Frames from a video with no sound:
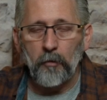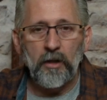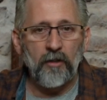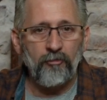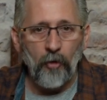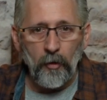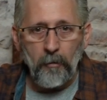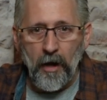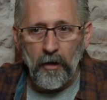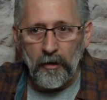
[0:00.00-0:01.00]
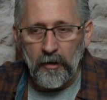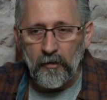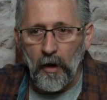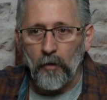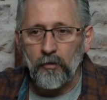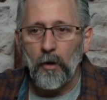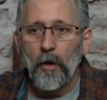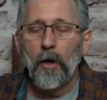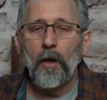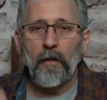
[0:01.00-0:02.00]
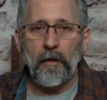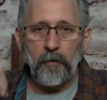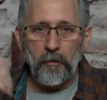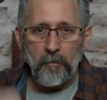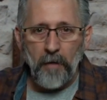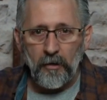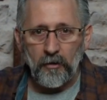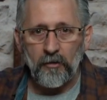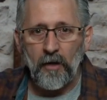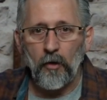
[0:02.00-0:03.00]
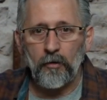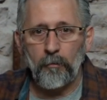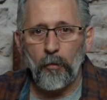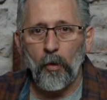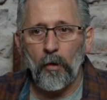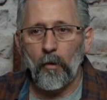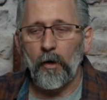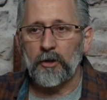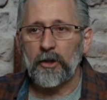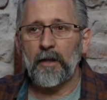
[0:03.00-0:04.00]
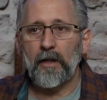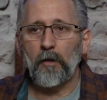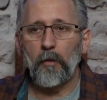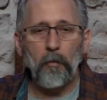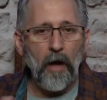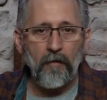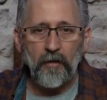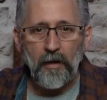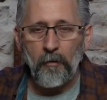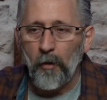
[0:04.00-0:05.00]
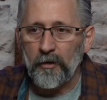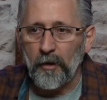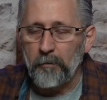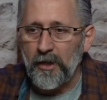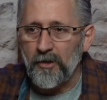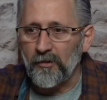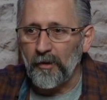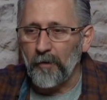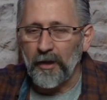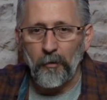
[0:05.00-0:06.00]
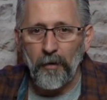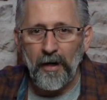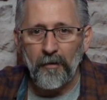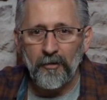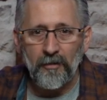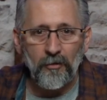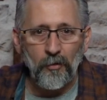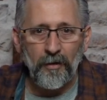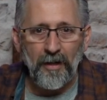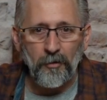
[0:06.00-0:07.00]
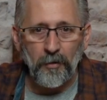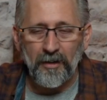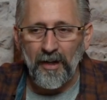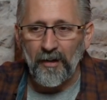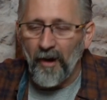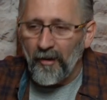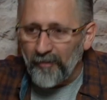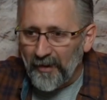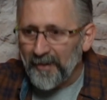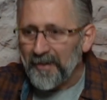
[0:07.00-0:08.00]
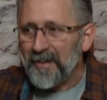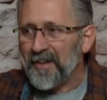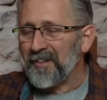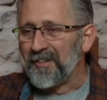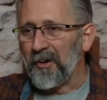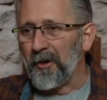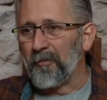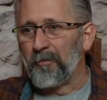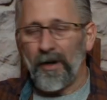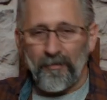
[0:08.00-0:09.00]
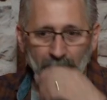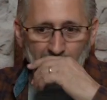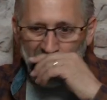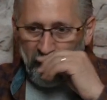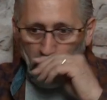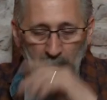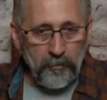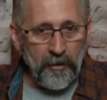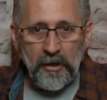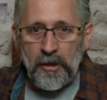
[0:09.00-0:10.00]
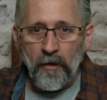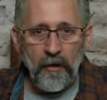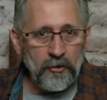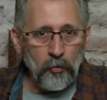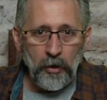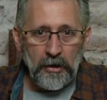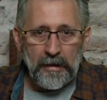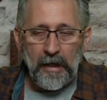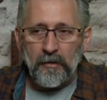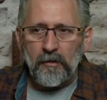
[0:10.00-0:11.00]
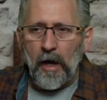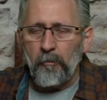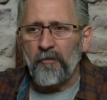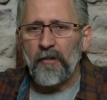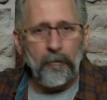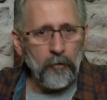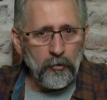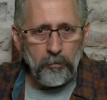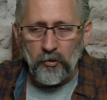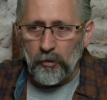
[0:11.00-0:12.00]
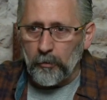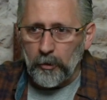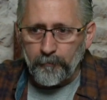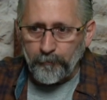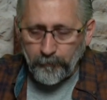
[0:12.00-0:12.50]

We did a full remodel of his house. And then we remodeled this house in Port Orange. I think every time we went to the beach, it seemed like it rained because that was the only days we could take off. So we spent a year there just working nonstop. My family was miserable.